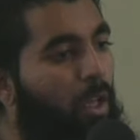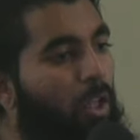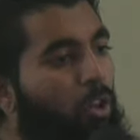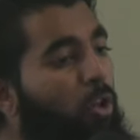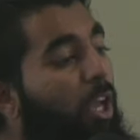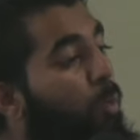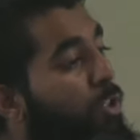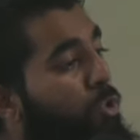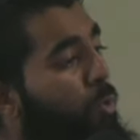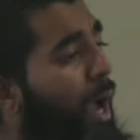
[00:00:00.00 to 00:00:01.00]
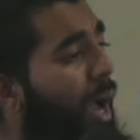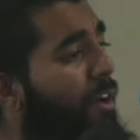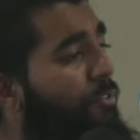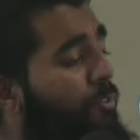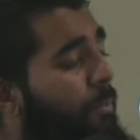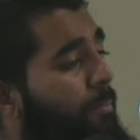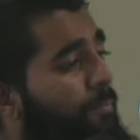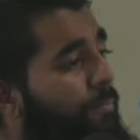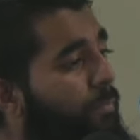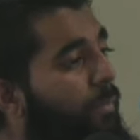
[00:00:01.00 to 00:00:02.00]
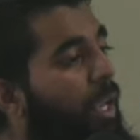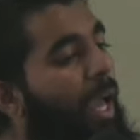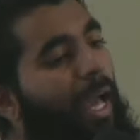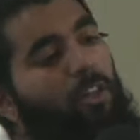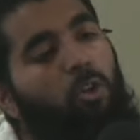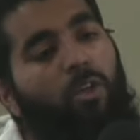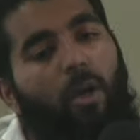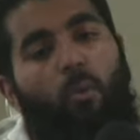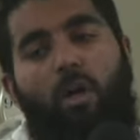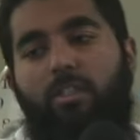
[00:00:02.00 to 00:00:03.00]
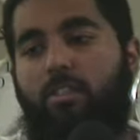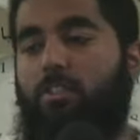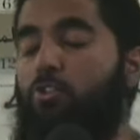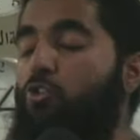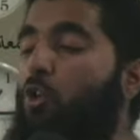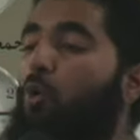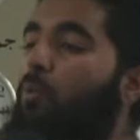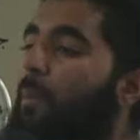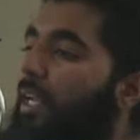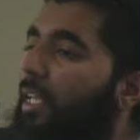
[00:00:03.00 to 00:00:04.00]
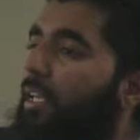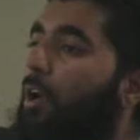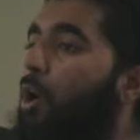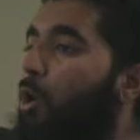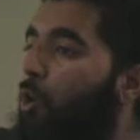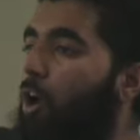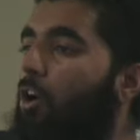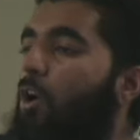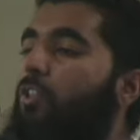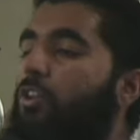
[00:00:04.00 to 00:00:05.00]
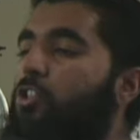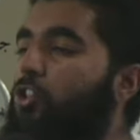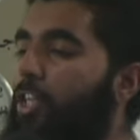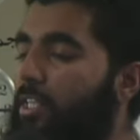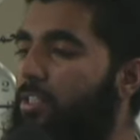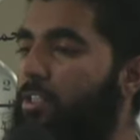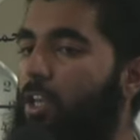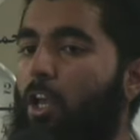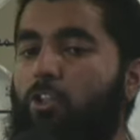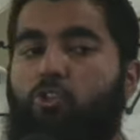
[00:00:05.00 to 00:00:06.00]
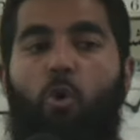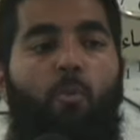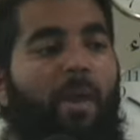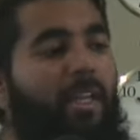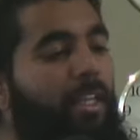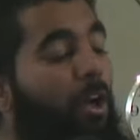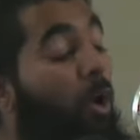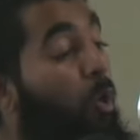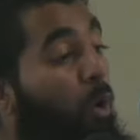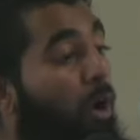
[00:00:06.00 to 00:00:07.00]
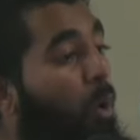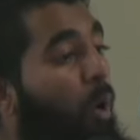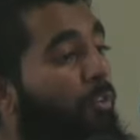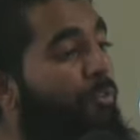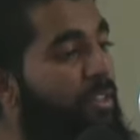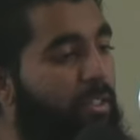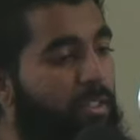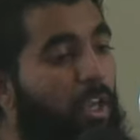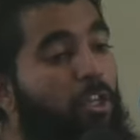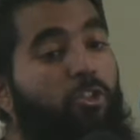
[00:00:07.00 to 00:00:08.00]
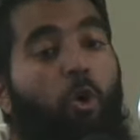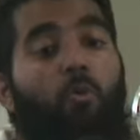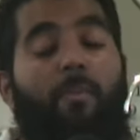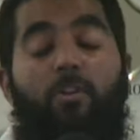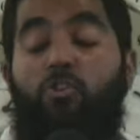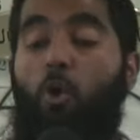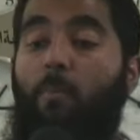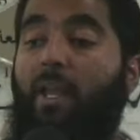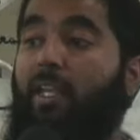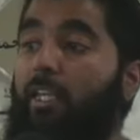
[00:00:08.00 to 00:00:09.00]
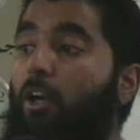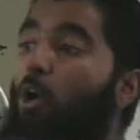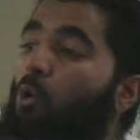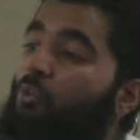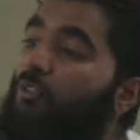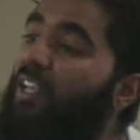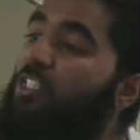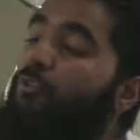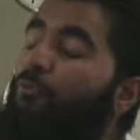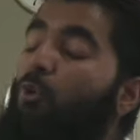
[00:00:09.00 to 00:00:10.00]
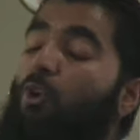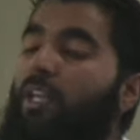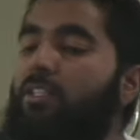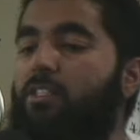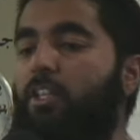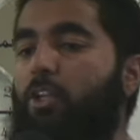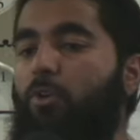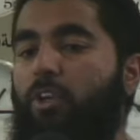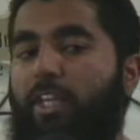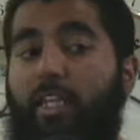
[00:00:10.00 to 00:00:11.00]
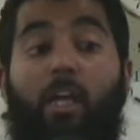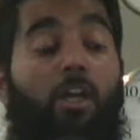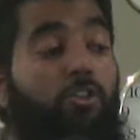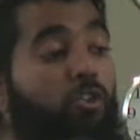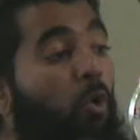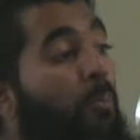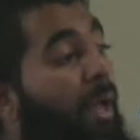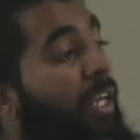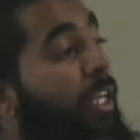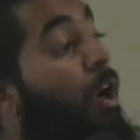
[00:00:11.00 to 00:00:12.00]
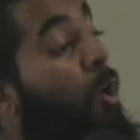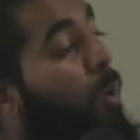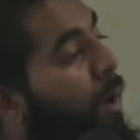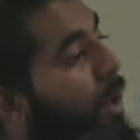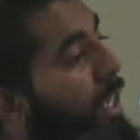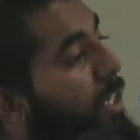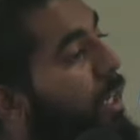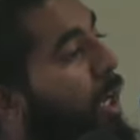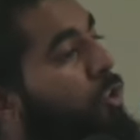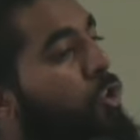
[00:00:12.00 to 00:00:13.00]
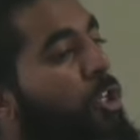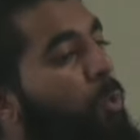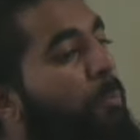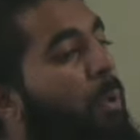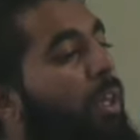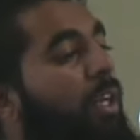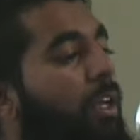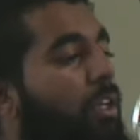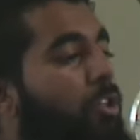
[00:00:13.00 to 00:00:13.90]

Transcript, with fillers: Look at what you have and look at what so many who are on the streets, so many who are orphans, so, so many who face food insecurity, so many who are in countries with political